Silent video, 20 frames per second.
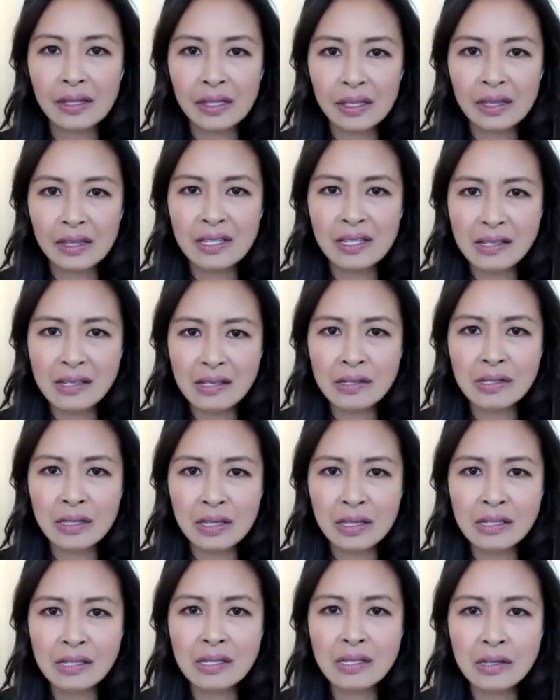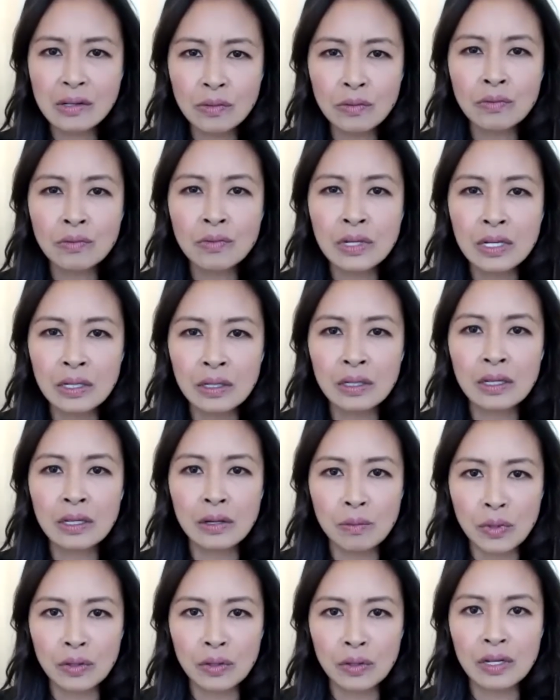this is a real
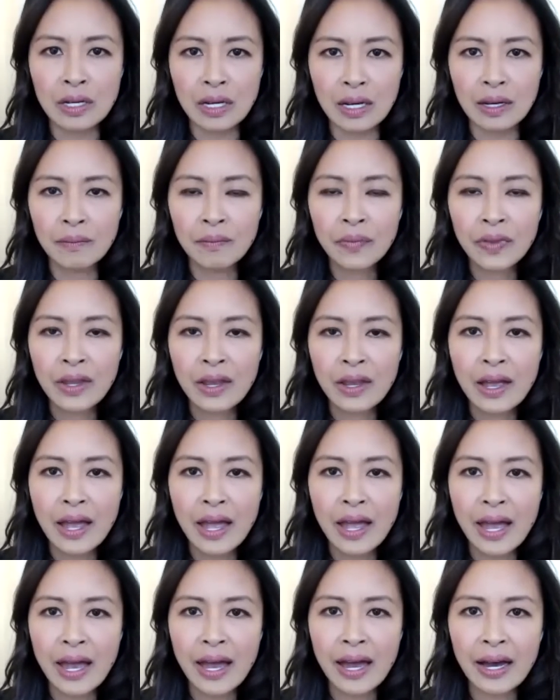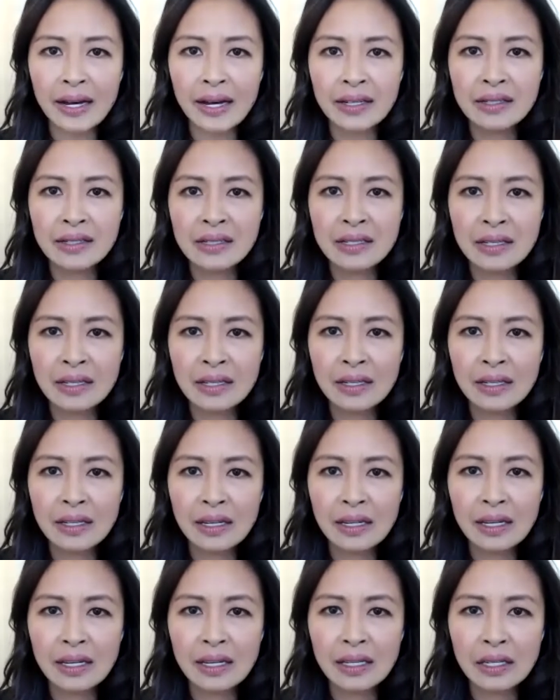community, and
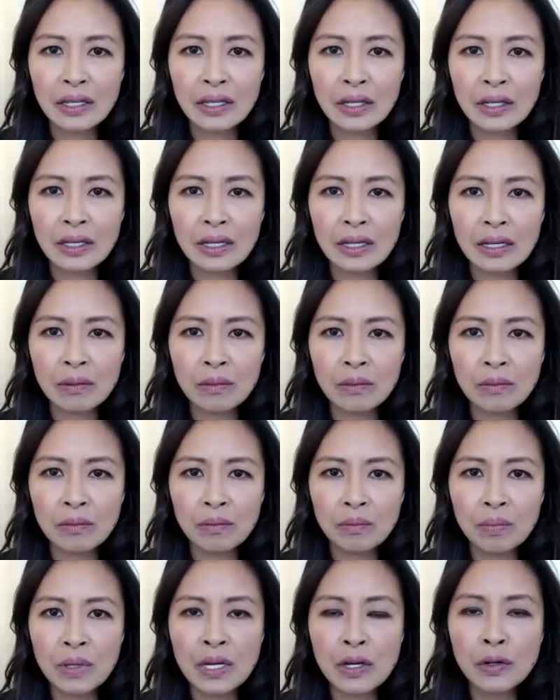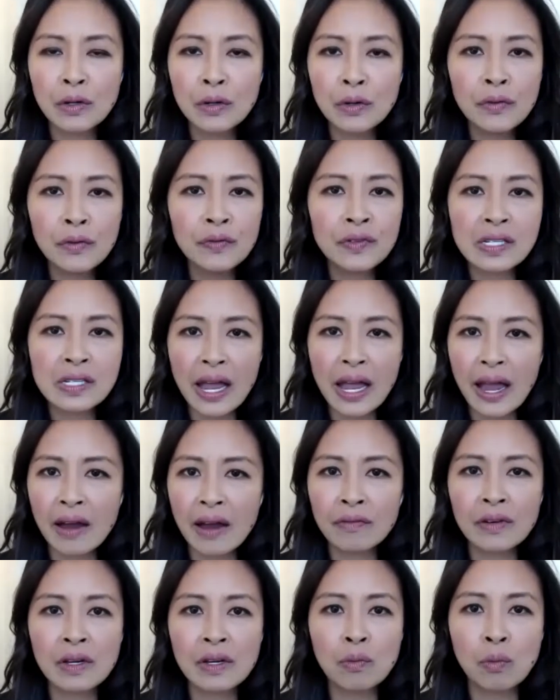it behooves
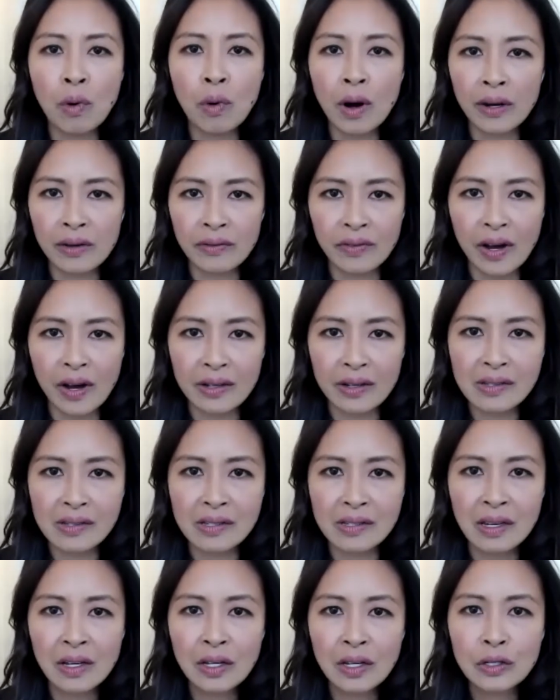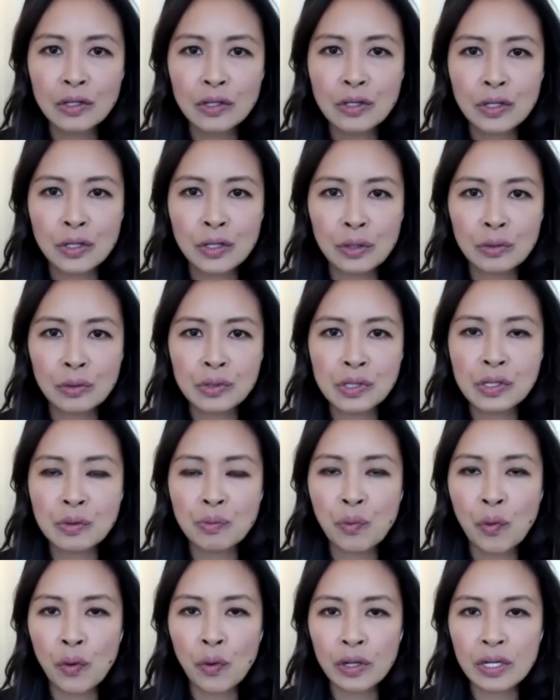every one of us to
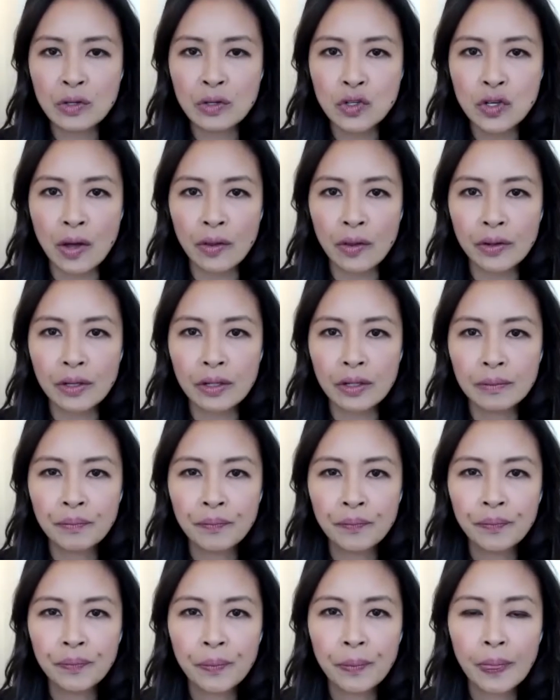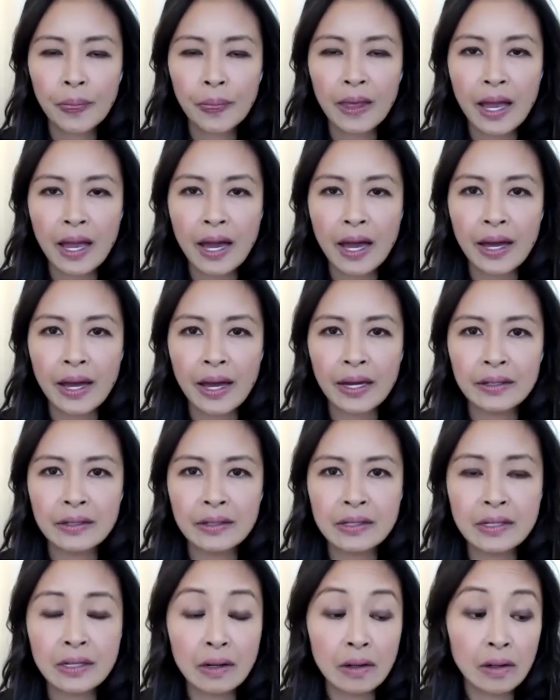support each other
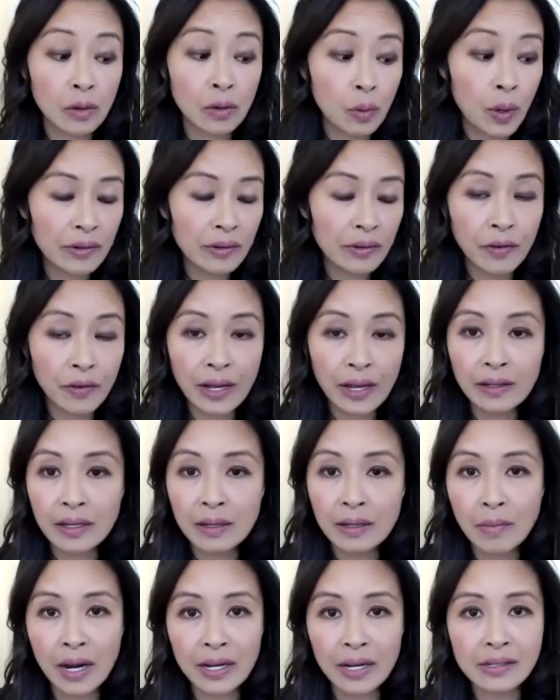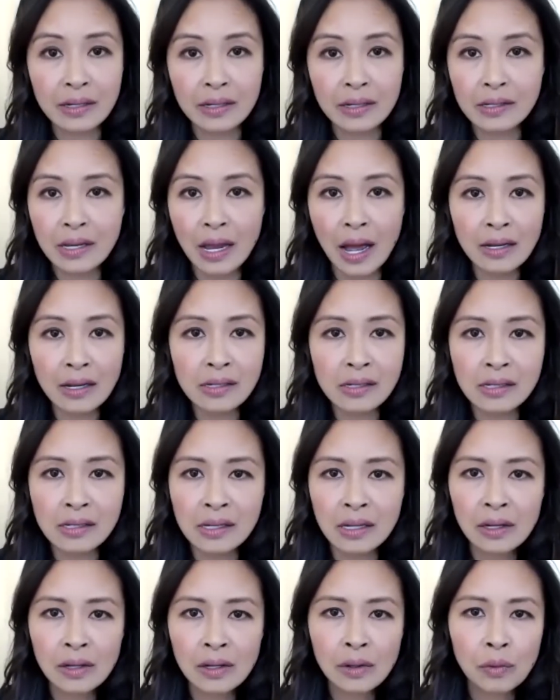And quite frankly, my success
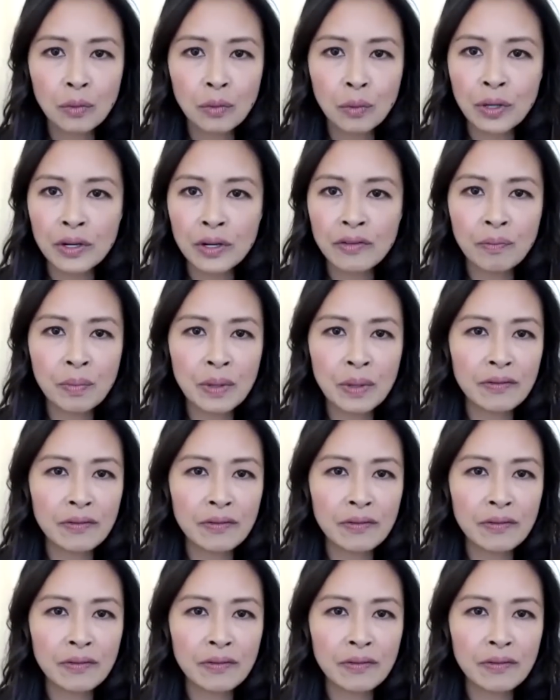would have been